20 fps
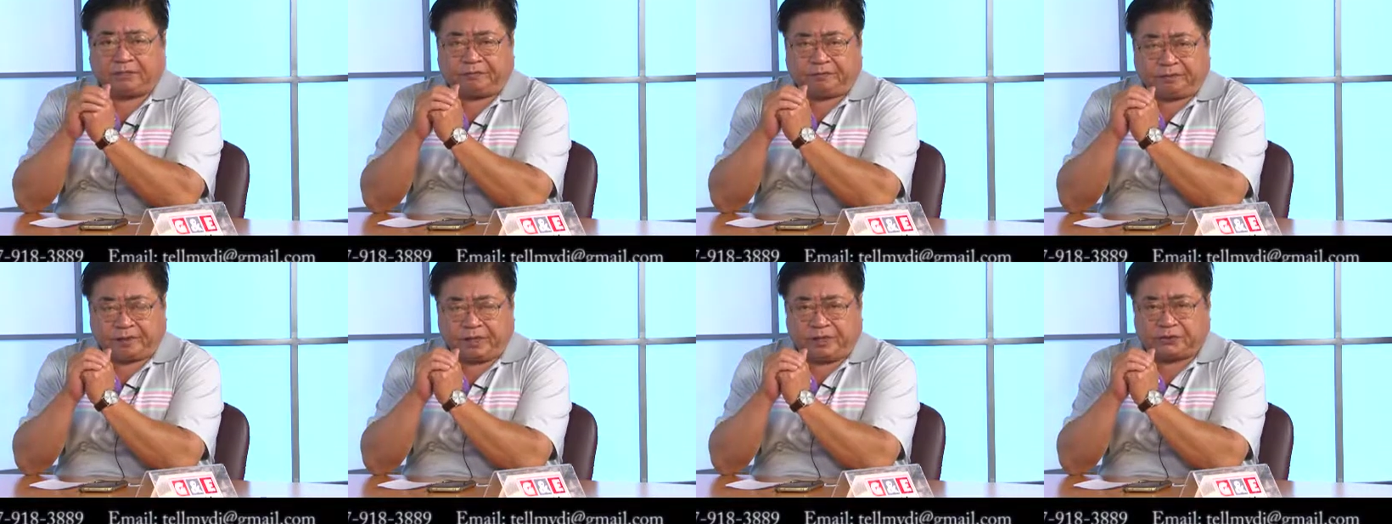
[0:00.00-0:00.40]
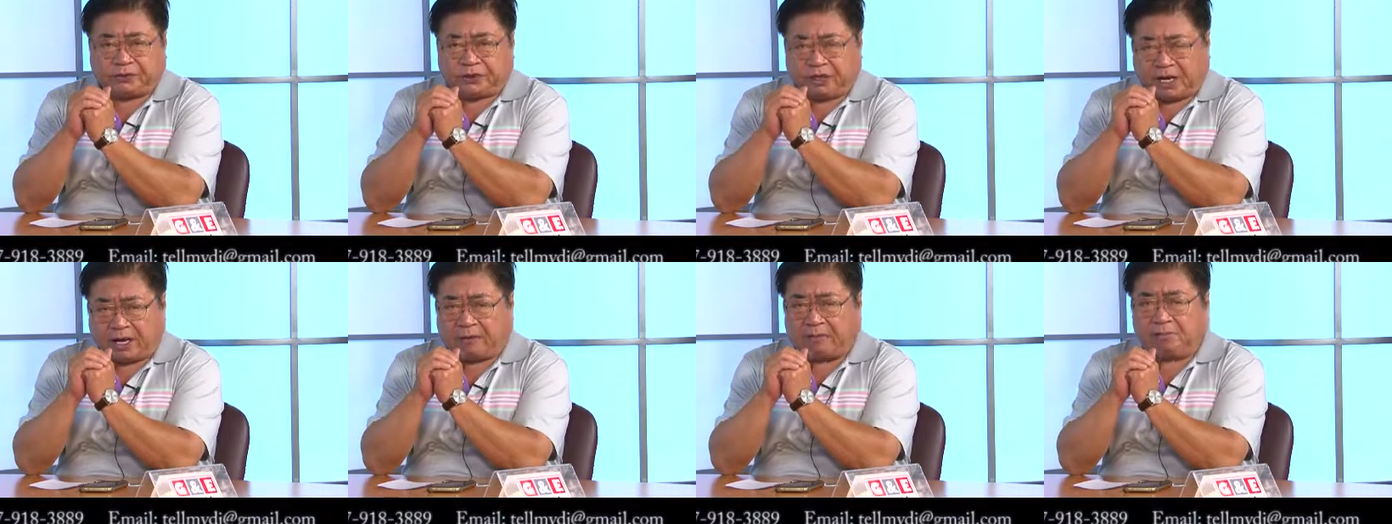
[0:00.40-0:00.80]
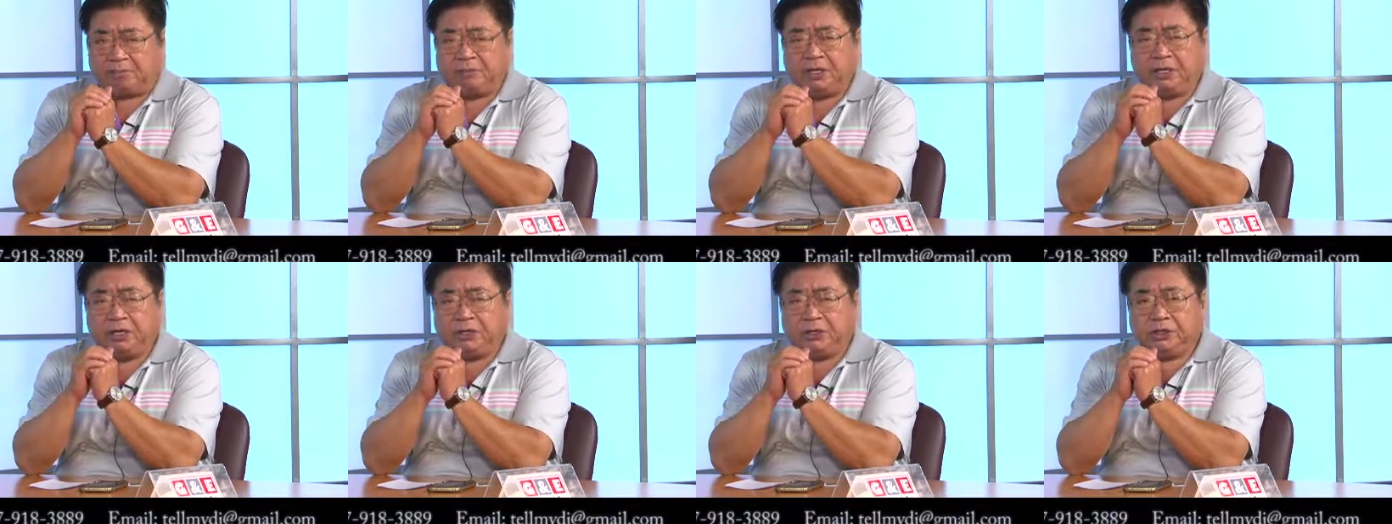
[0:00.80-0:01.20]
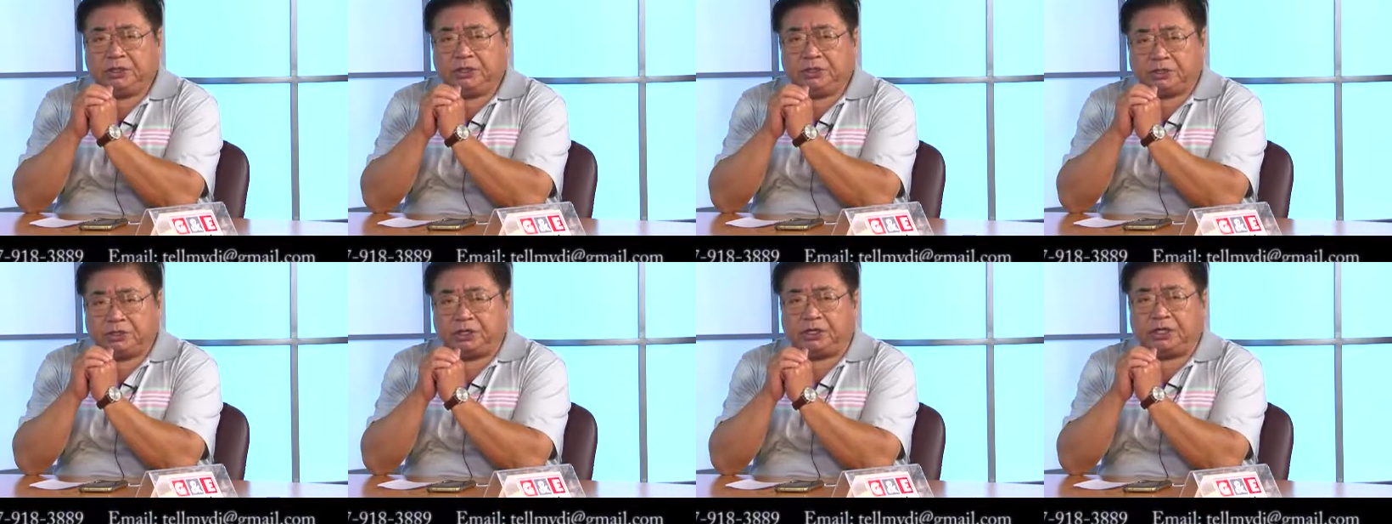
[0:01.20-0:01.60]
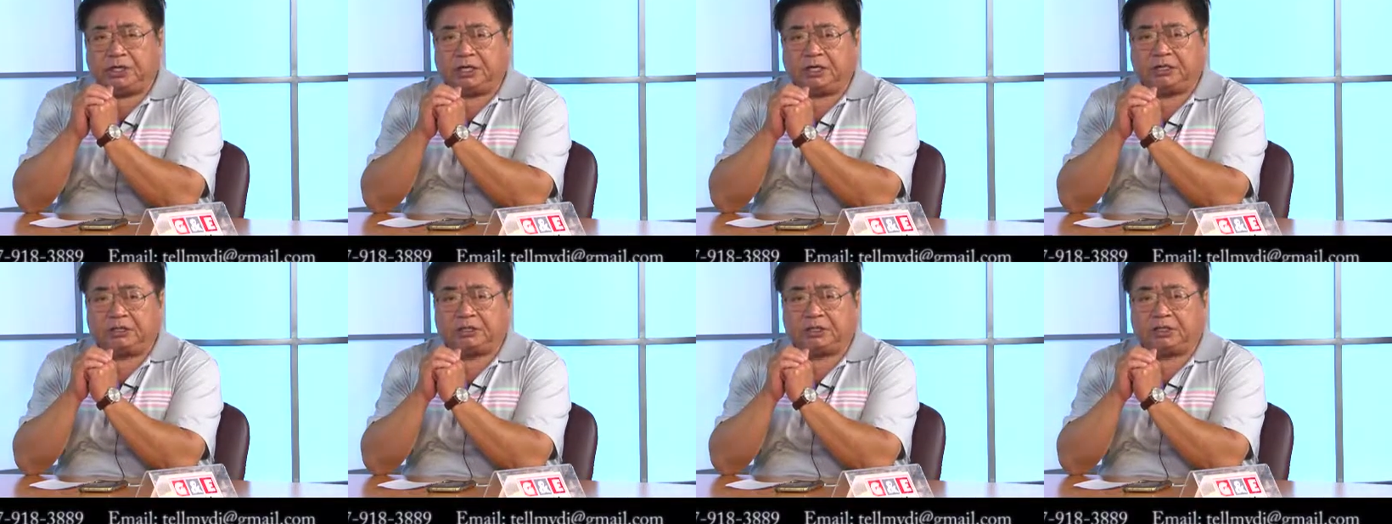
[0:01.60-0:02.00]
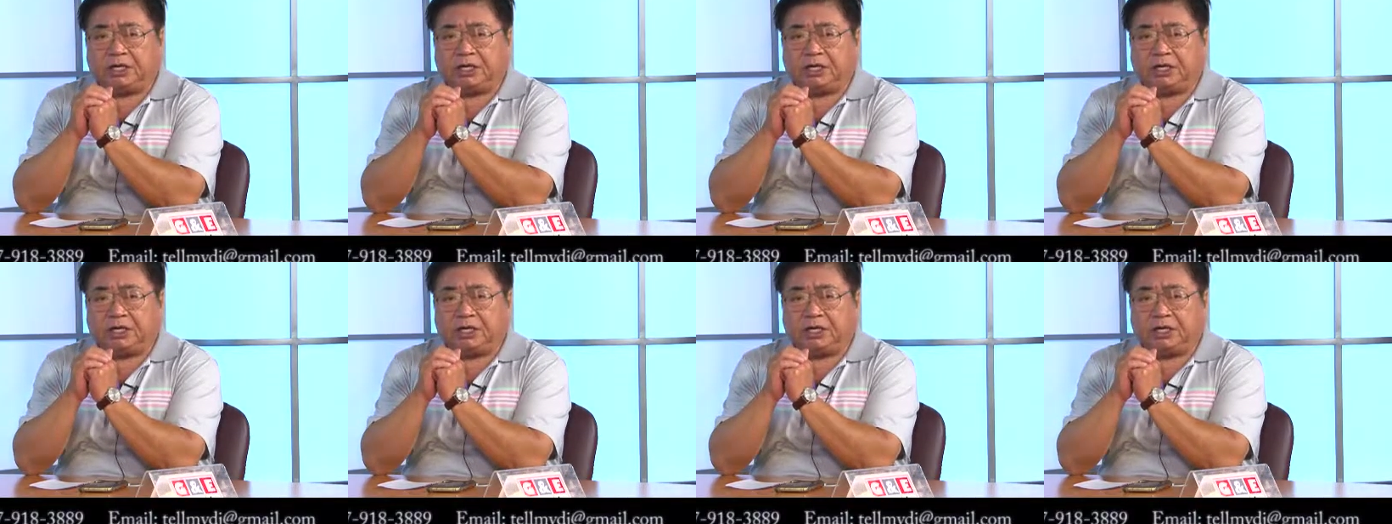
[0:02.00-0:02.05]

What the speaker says: Phyllis Kim. She is